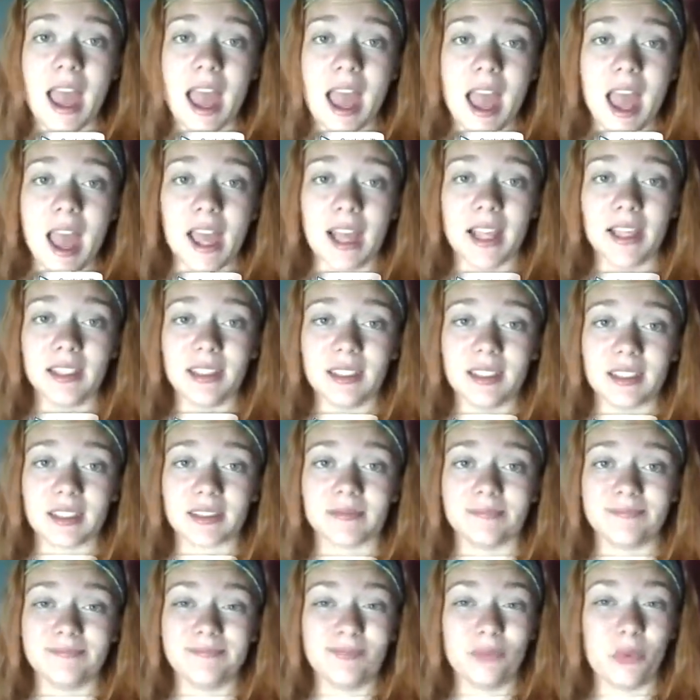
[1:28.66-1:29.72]
And,
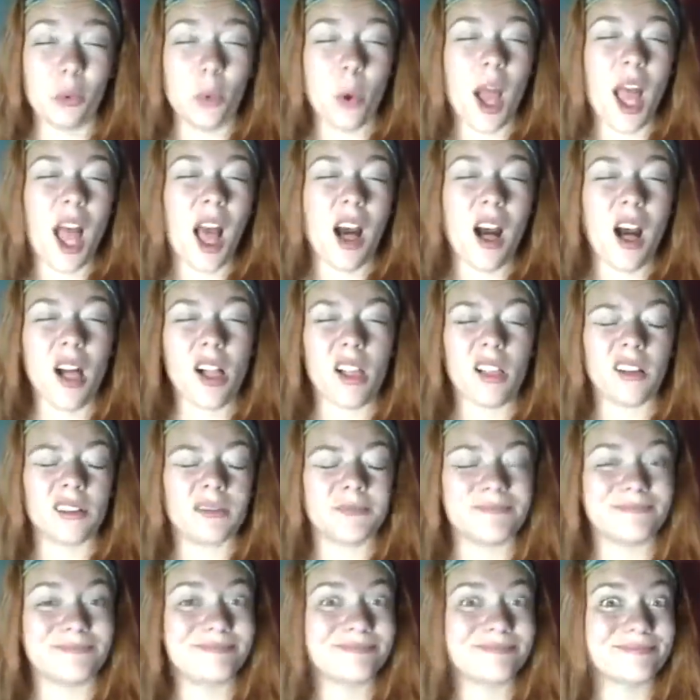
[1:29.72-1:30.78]
well,
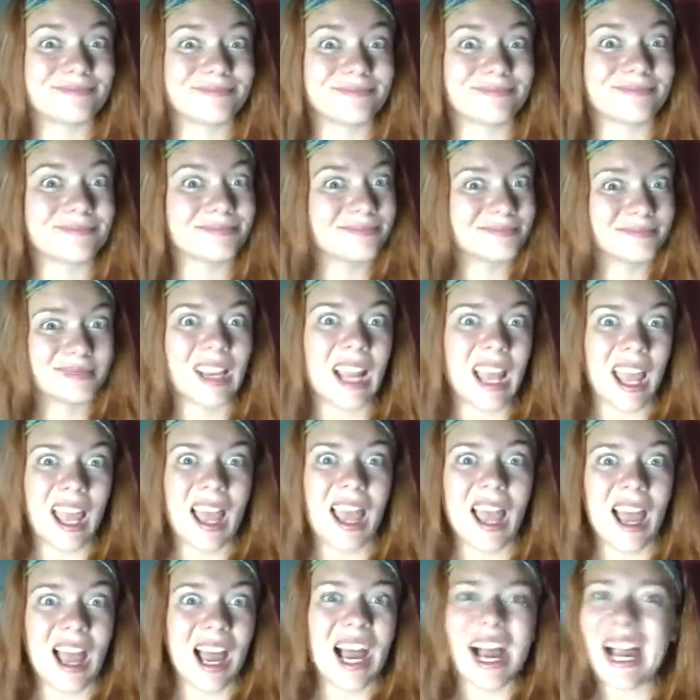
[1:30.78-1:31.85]

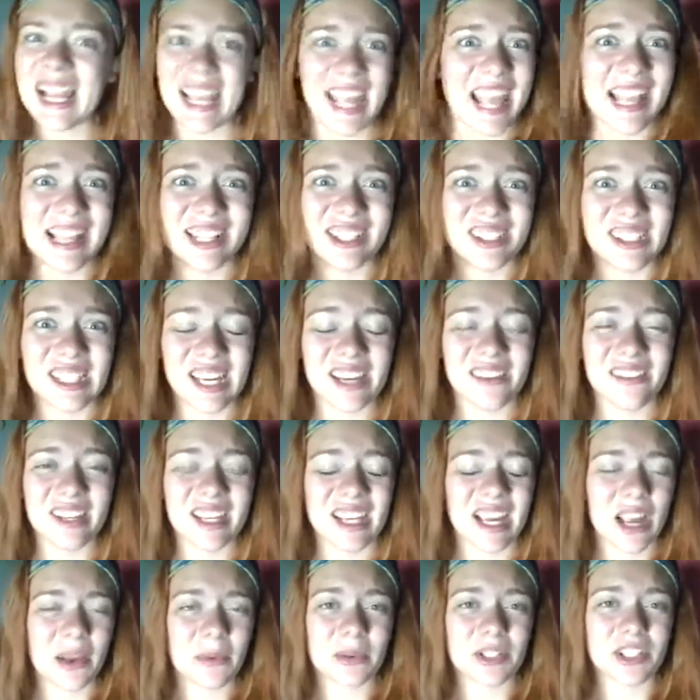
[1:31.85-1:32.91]
I hate shaving.
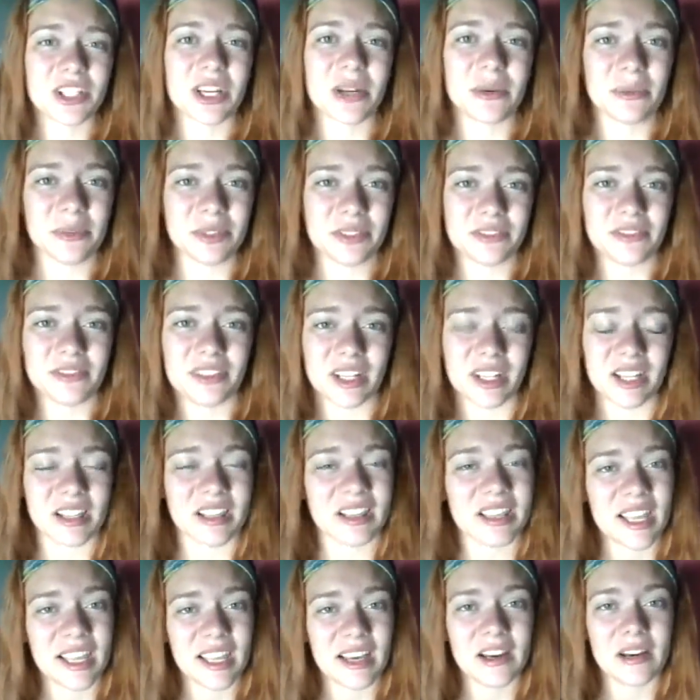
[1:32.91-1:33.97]
I wish I would have done it
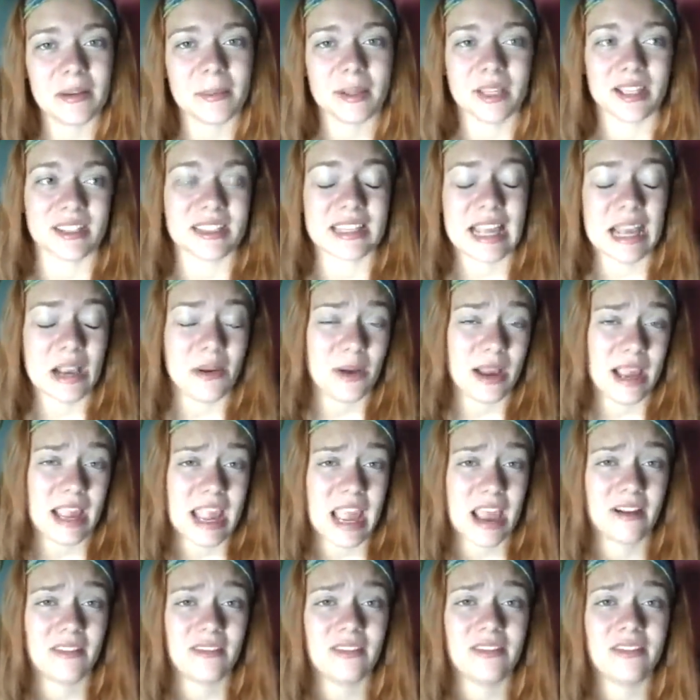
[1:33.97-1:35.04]
later because now I
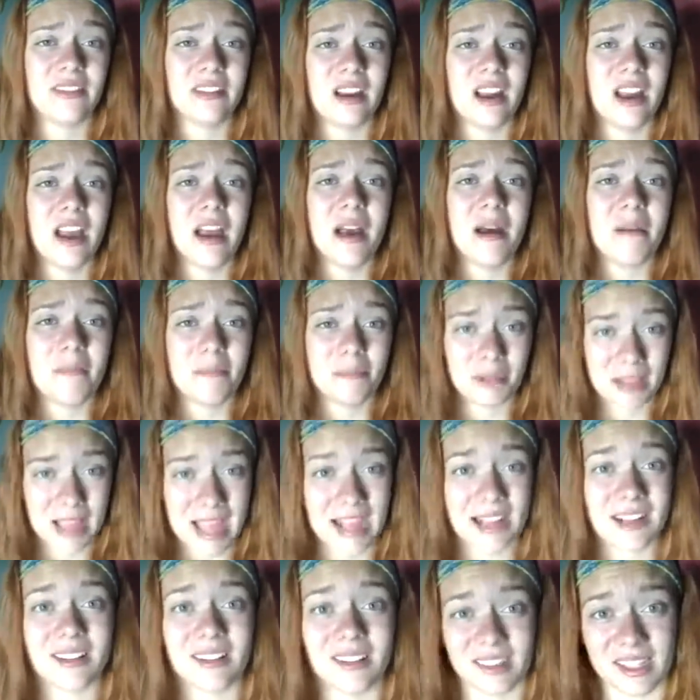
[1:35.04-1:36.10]
have
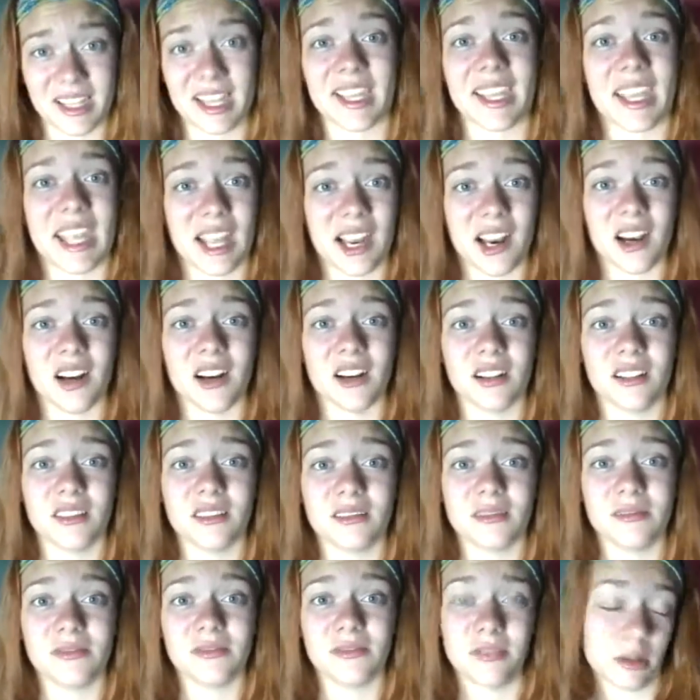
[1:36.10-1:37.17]
black leg hair
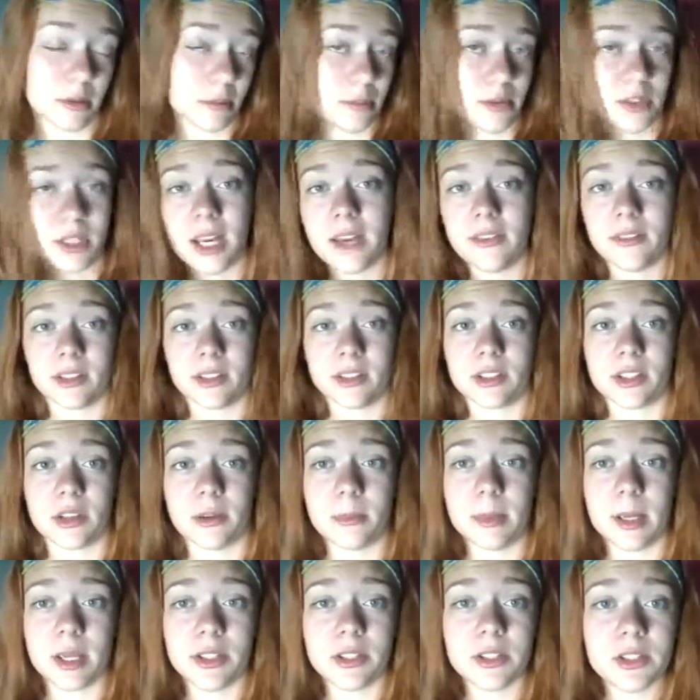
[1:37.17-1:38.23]
from shaving so
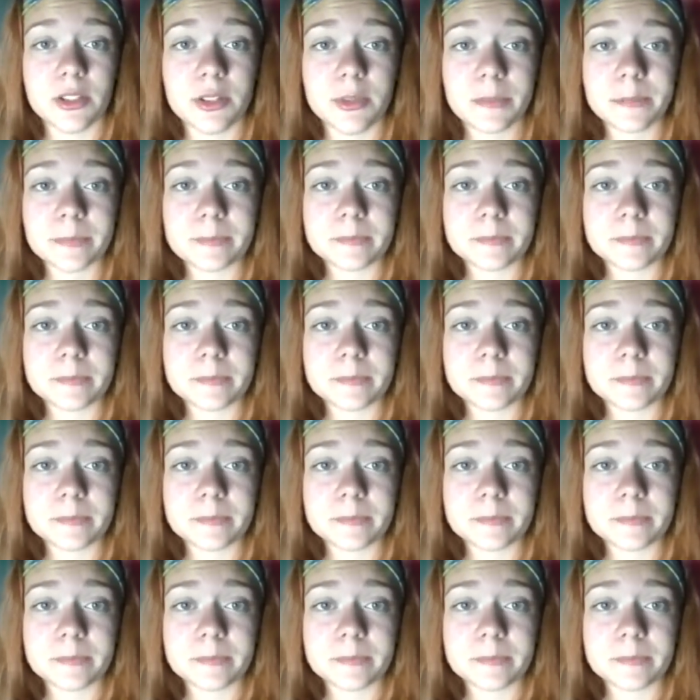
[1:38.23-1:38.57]
much.